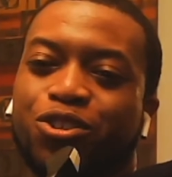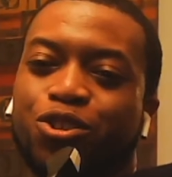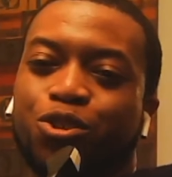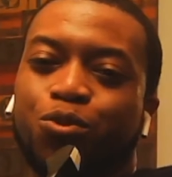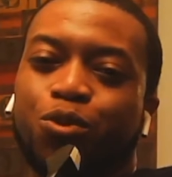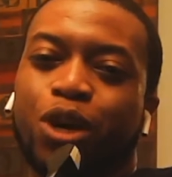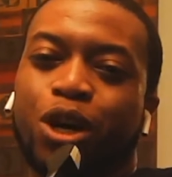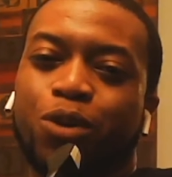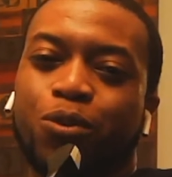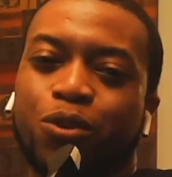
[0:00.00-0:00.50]

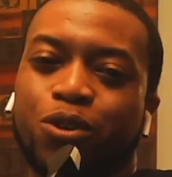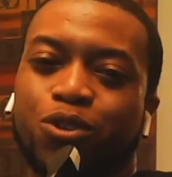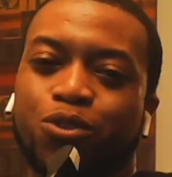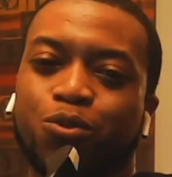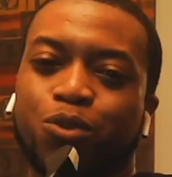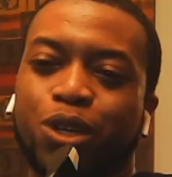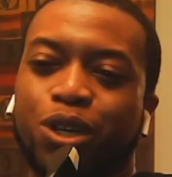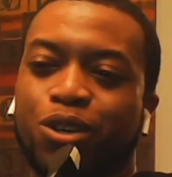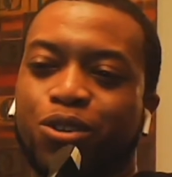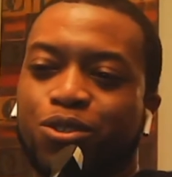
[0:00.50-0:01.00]
Chihuahua as
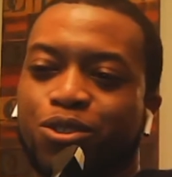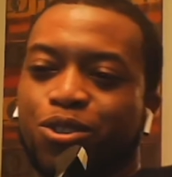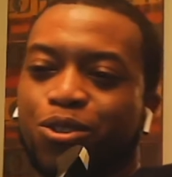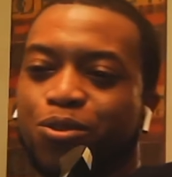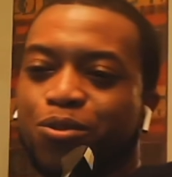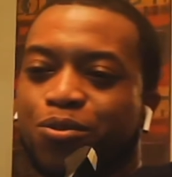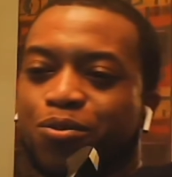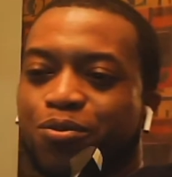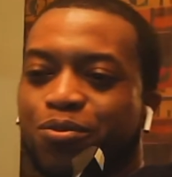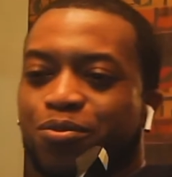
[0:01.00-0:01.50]
well
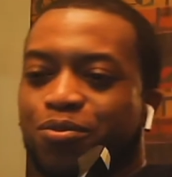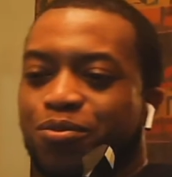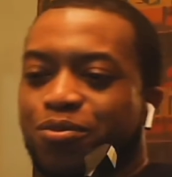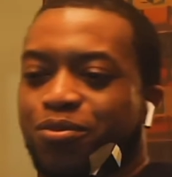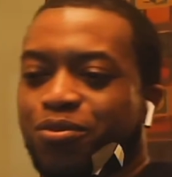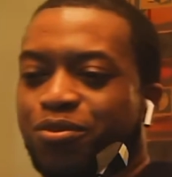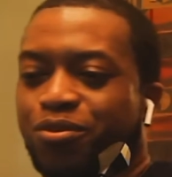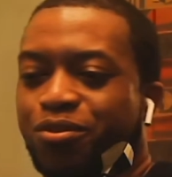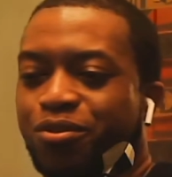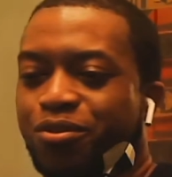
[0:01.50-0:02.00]
too.
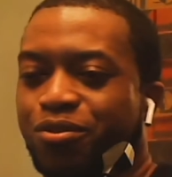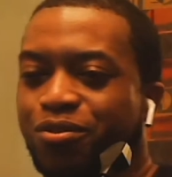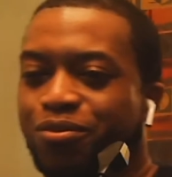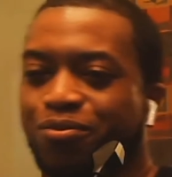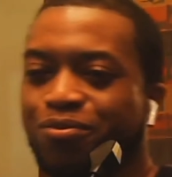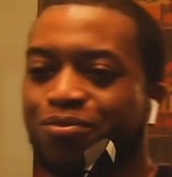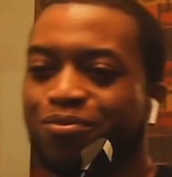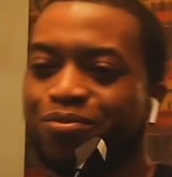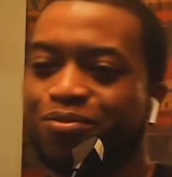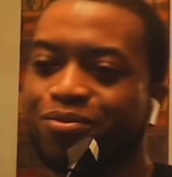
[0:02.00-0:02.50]

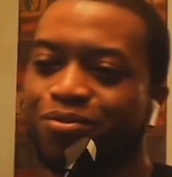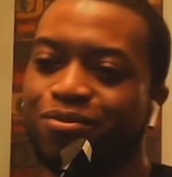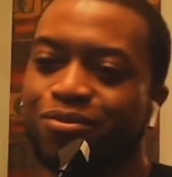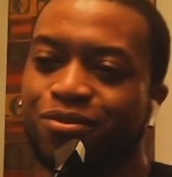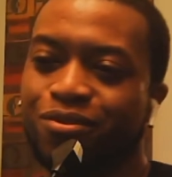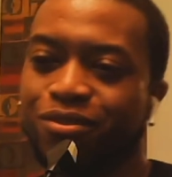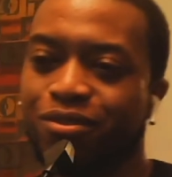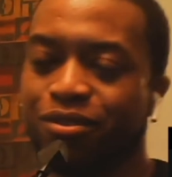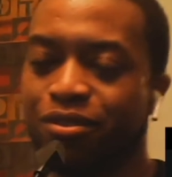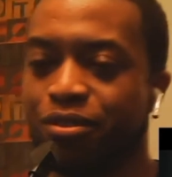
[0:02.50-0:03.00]
Between what the
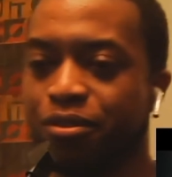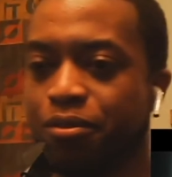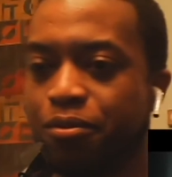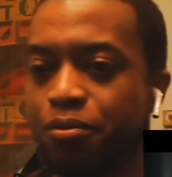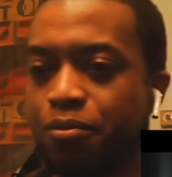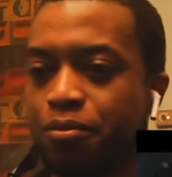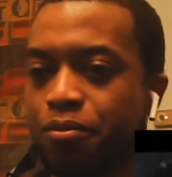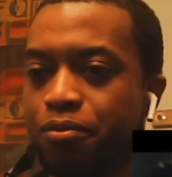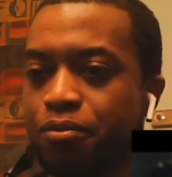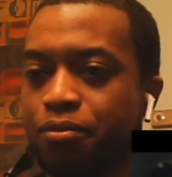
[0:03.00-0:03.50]
world
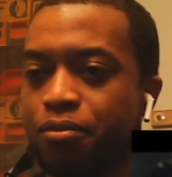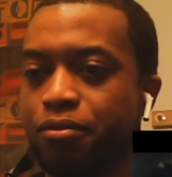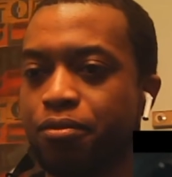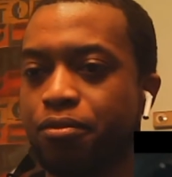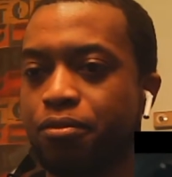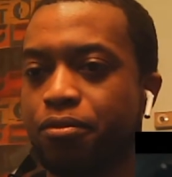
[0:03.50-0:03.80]
wants you to be.